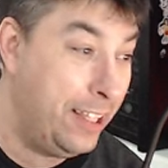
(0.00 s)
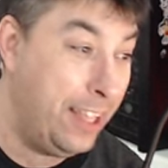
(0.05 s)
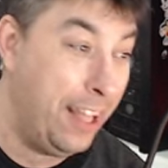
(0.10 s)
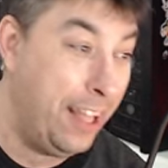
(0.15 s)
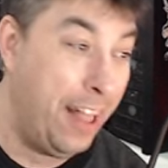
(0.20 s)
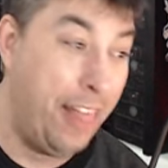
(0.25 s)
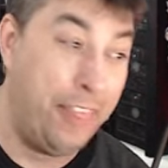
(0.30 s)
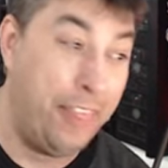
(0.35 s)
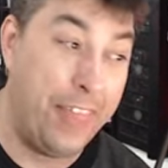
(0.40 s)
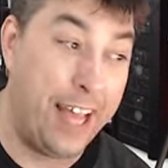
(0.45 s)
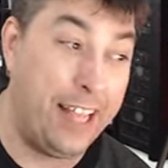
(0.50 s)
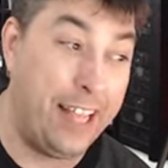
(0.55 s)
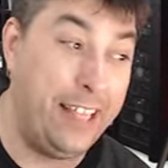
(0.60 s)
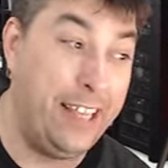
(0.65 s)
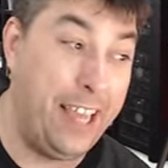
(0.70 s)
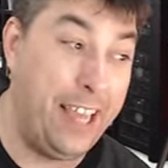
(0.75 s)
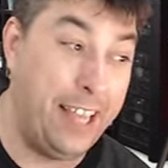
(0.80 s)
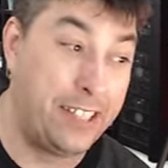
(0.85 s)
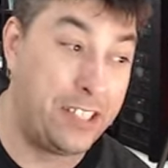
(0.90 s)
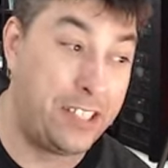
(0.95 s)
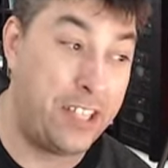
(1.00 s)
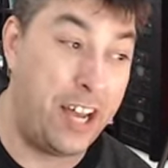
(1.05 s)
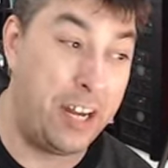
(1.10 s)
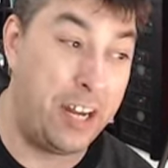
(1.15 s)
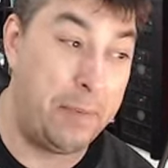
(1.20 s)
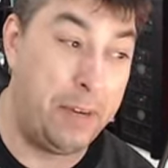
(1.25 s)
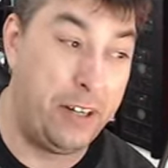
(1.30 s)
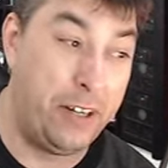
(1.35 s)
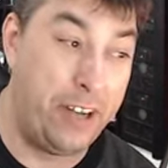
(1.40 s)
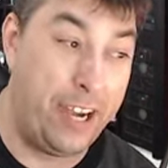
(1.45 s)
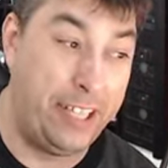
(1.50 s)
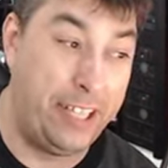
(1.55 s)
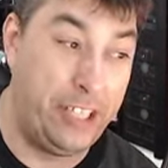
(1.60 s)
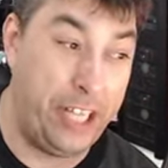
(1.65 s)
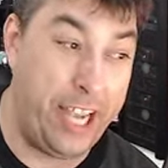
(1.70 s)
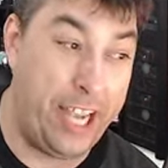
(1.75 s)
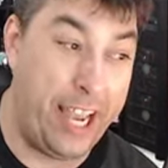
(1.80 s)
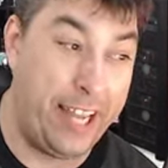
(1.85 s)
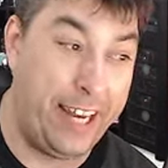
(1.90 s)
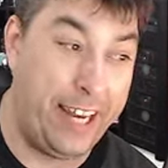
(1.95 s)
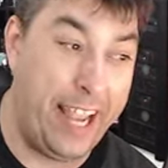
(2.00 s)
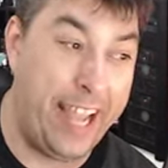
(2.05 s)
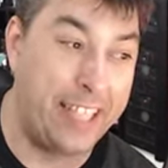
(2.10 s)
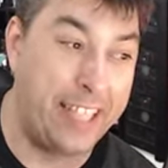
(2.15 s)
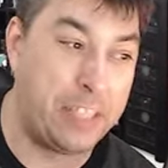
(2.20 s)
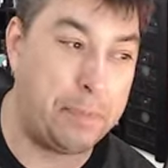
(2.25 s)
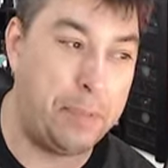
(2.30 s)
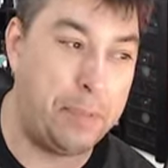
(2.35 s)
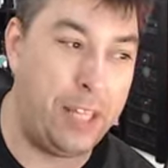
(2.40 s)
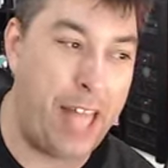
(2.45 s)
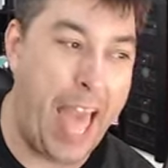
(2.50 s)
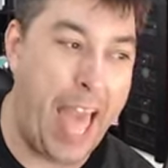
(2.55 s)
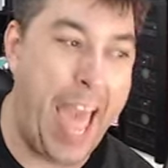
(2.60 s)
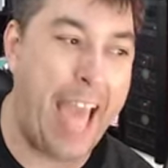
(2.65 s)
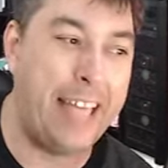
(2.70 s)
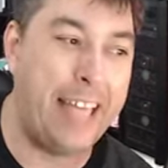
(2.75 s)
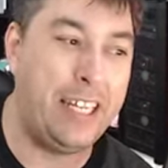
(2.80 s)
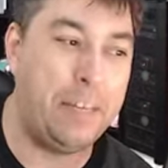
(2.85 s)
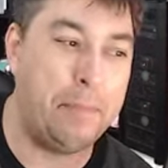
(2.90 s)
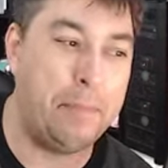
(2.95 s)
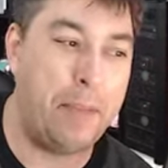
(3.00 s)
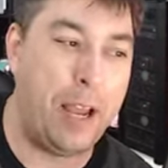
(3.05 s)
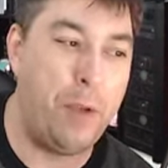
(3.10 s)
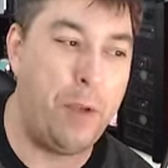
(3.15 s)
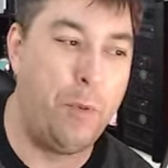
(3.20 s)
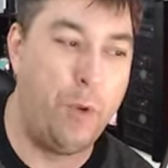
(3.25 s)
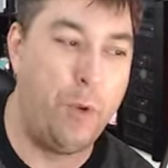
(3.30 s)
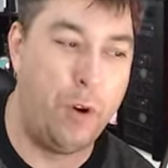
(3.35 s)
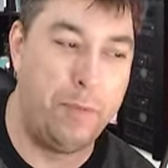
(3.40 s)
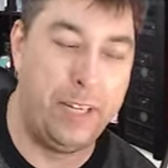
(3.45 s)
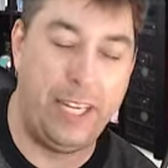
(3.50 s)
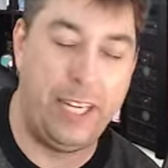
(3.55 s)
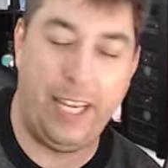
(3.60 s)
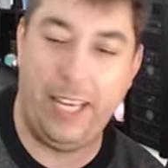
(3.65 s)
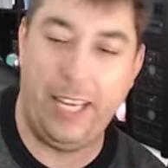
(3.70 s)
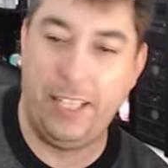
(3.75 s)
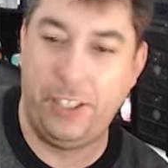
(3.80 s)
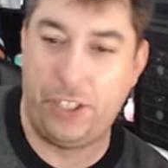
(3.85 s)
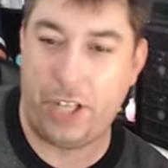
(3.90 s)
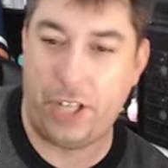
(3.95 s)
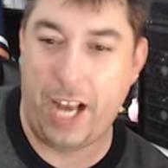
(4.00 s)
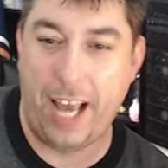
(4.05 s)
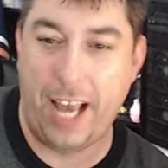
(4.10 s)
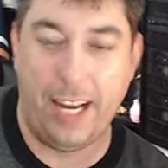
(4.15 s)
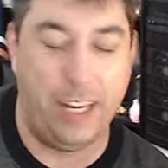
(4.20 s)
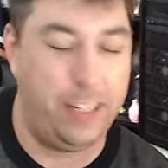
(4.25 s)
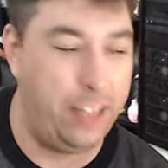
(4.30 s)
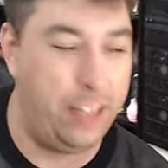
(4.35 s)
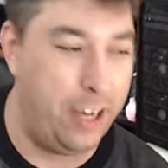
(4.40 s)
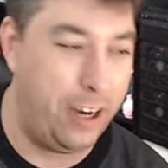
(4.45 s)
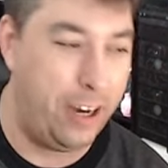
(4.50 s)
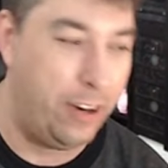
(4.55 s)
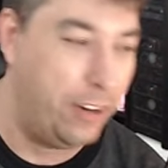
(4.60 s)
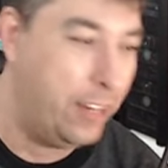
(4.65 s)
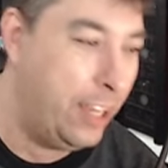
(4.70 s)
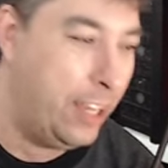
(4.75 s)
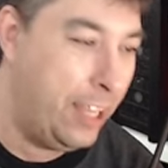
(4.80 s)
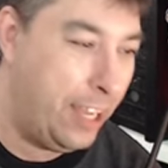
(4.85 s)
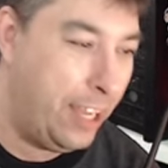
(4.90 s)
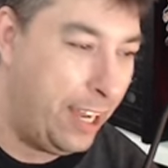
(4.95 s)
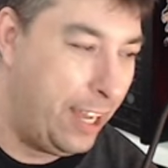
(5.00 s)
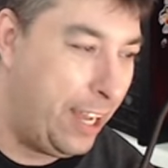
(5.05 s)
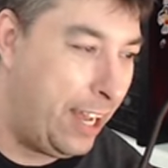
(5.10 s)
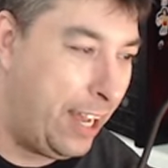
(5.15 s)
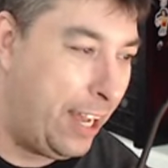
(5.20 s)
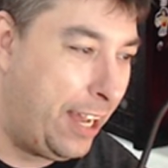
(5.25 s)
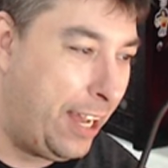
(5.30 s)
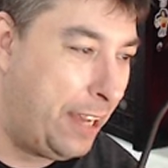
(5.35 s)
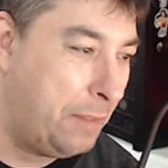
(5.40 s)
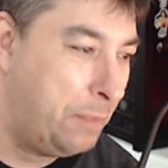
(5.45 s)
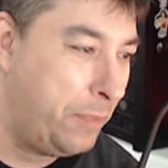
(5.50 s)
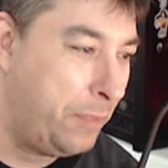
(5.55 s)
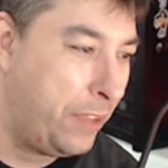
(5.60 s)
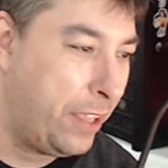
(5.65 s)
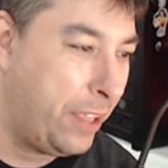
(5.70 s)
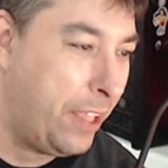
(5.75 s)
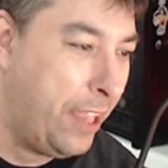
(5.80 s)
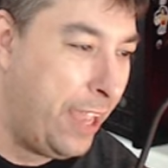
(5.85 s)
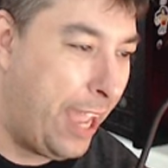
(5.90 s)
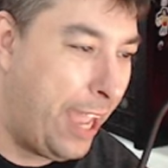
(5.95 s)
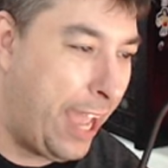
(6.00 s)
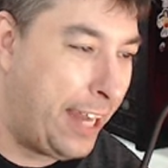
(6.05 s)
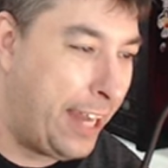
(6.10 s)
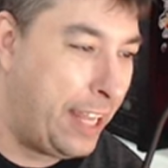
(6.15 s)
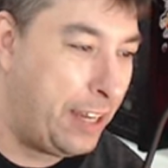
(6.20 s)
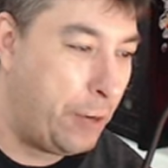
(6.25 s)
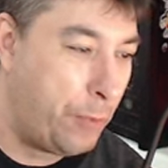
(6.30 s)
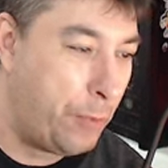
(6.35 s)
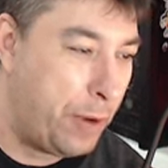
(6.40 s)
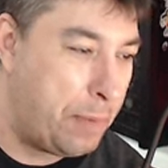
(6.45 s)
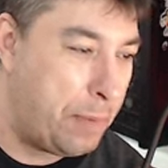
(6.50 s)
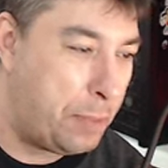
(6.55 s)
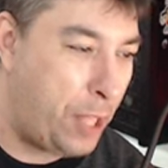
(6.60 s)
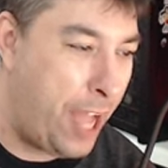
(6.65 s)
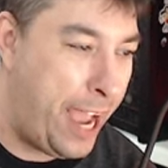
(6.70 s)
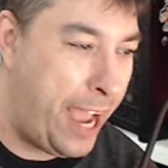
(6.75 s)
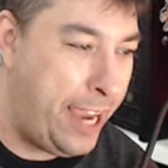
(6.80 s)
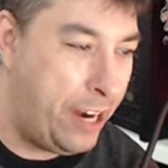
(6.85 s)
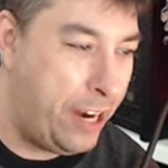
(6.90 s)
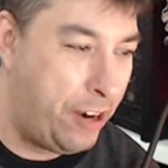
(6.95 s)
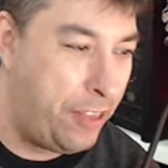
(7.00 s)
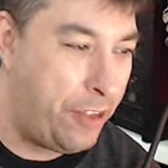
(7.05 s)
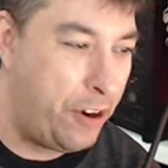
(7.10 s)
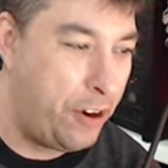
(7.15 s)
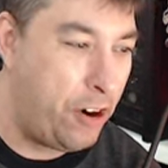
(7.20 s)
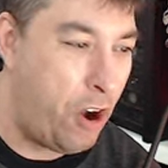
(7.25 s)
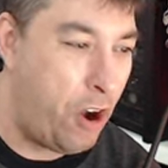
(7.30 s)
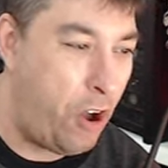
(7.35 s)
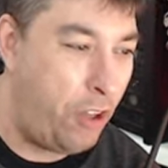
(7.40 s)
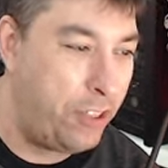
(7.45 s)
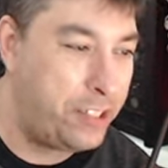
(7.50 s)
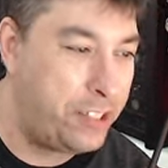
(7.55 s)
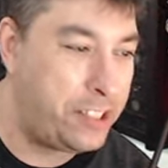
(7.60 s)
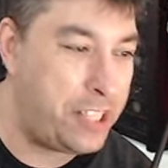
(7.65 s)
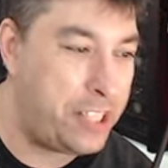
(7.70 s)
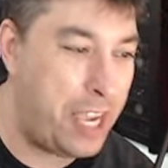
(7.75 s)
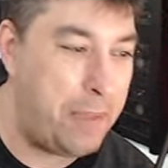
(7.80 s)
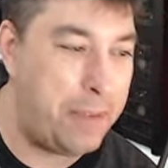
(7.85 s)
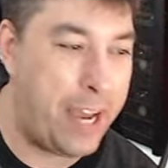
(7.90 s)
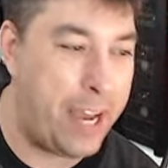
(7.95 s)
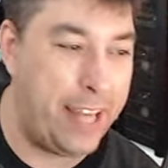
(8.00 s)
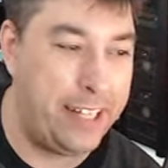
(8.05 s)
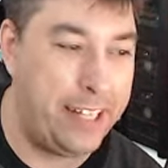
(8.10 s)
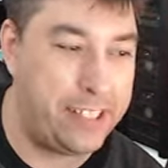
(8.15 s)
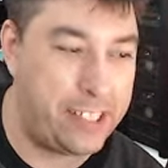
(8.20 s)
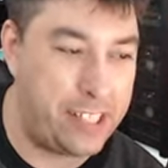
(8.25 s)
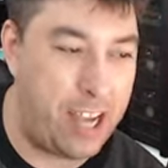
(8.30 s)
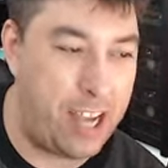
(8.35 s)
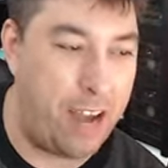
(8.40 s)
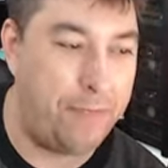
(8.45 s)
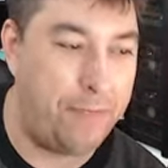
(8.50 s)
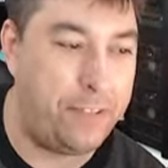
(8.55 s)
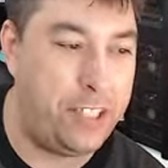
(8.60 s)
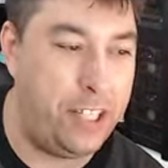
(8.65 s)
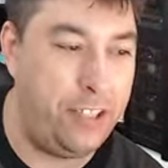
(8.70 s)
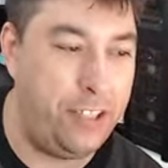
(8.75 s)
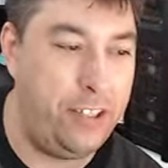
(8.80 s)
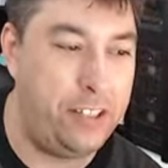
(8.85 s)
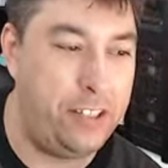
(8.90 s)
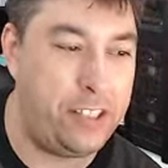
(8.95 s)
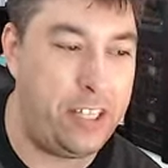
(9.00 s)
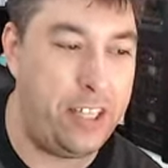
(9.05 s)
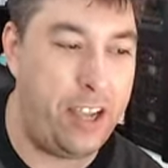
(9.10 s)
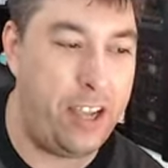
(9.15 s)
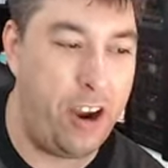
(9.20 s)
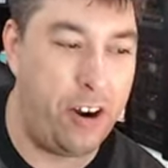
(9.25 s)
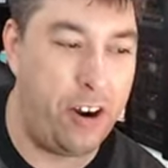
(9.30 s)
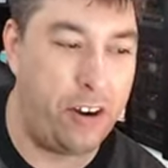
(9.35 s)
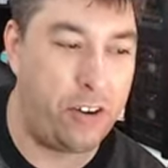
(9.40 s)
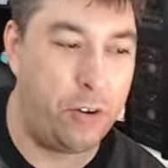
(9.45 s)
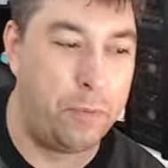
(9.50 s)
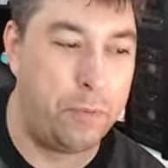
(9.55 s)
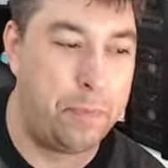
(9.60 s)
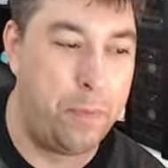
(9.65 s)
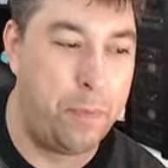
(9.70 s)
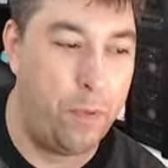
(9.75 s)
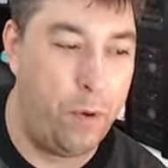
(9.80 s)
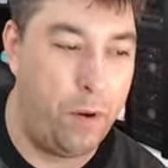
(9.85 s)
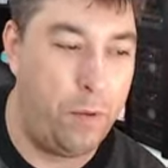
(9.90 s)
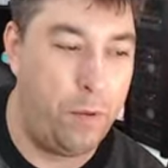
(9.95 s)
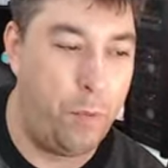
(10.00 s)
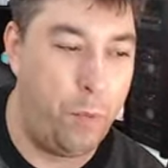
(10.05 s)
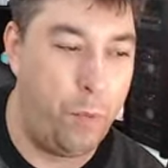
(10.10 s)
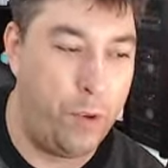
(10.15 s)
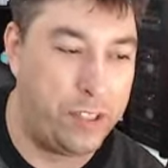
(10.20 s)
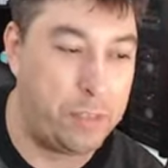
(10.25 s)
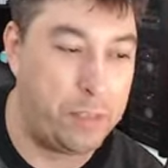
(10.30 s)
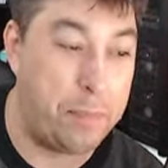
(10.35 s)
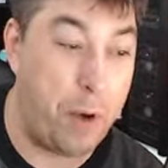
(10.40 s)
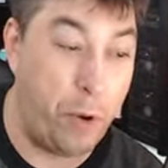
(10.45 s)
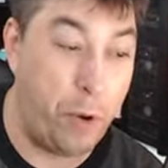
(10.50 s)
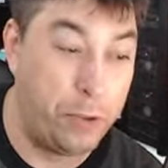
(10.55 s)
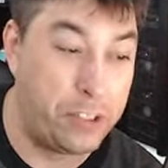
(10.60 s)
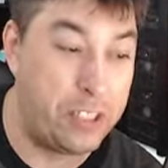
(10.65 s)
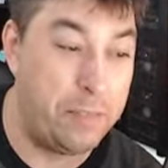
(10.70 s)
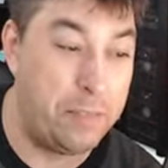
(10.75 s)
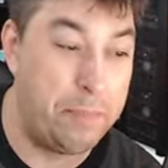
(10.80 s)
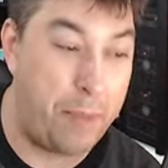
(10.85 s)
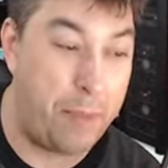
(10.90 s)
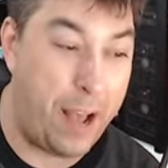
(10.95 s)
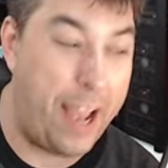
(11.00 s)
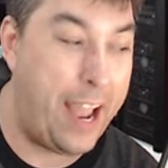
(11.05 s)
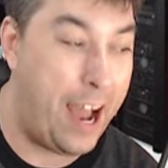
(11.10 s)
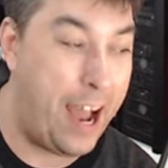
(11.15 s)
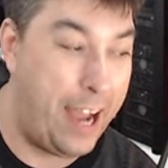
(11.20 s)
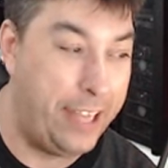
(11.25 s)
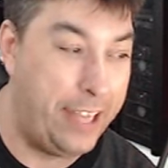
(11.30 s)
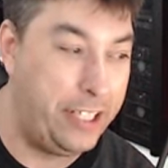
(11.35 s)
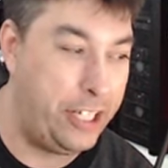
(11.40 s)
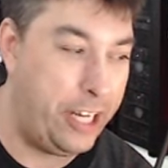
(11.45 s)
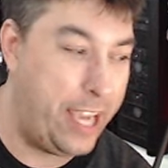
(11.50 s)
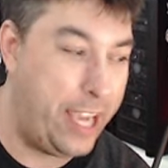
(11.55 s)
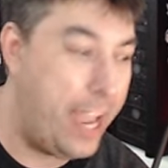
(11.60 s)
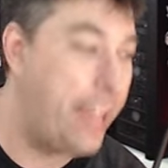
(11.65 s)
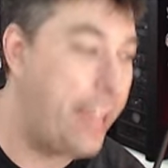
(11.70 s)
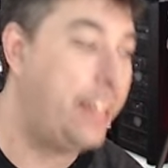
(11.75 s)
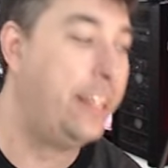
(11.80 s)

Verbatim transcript: That, it's not about I G N. It's planned by women in China. No. Um, and then a reply here. They're all the same kind of stuff. Didn't you see the article was posted by I G N?